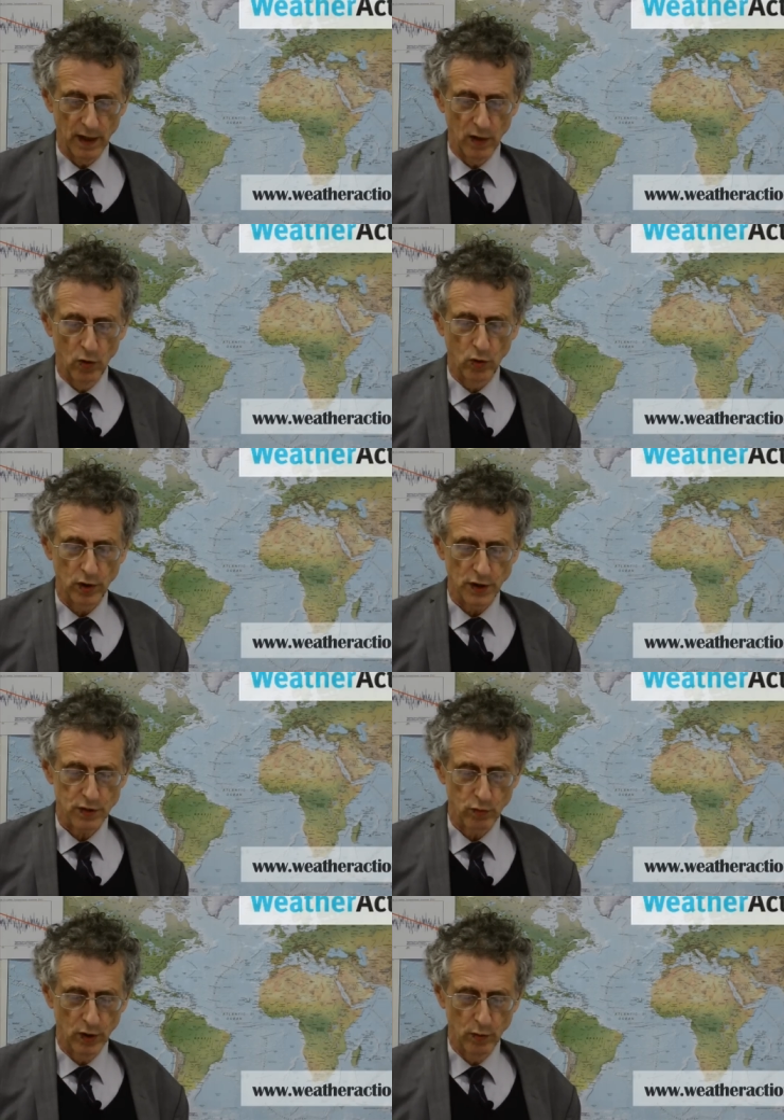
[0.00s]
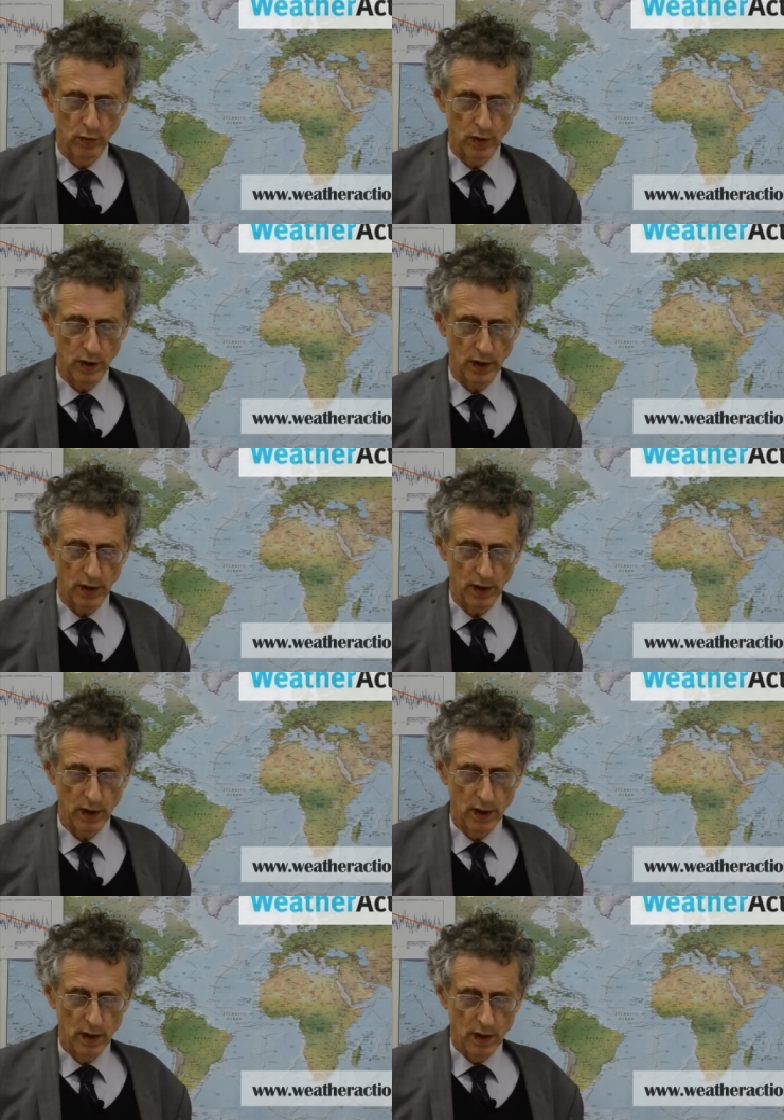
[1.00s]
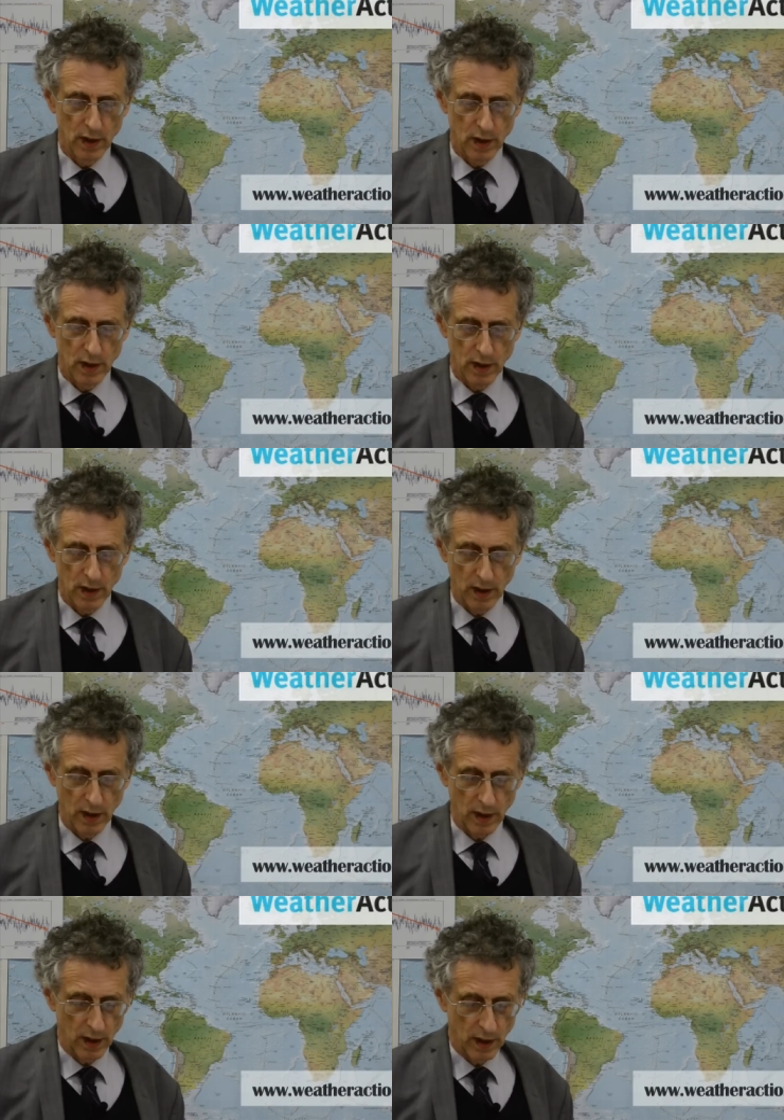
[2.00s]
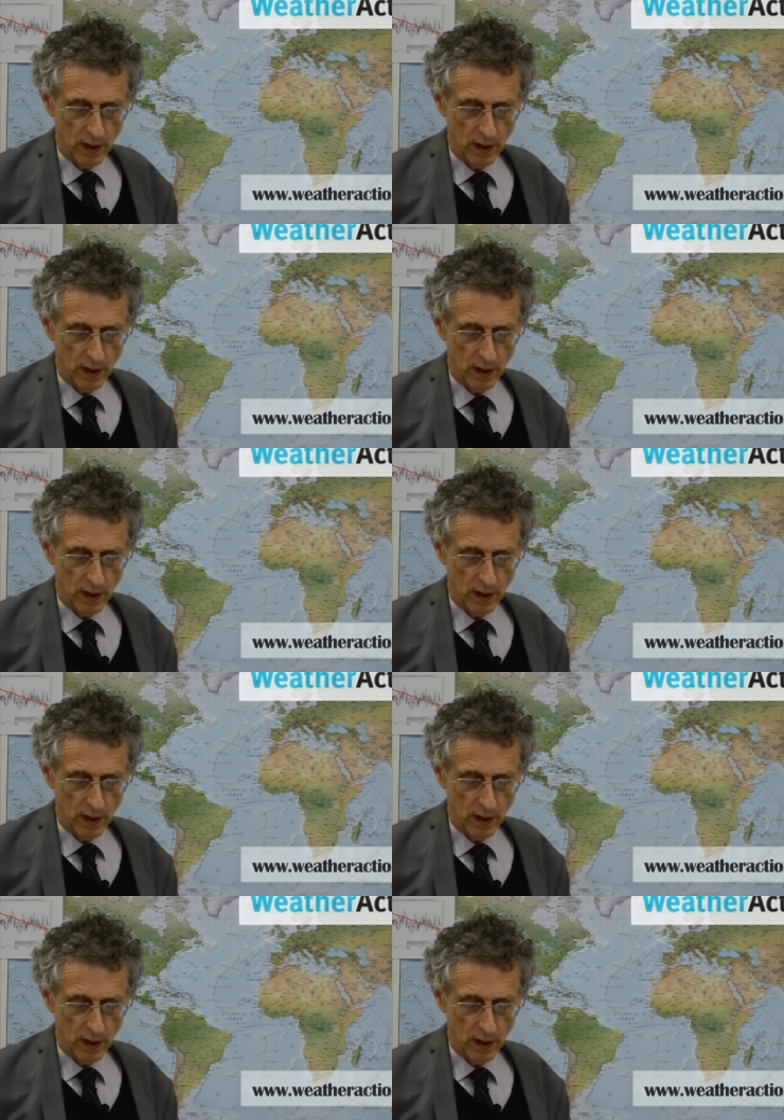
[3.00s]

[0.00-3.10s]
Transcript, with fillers: August will uh, uh,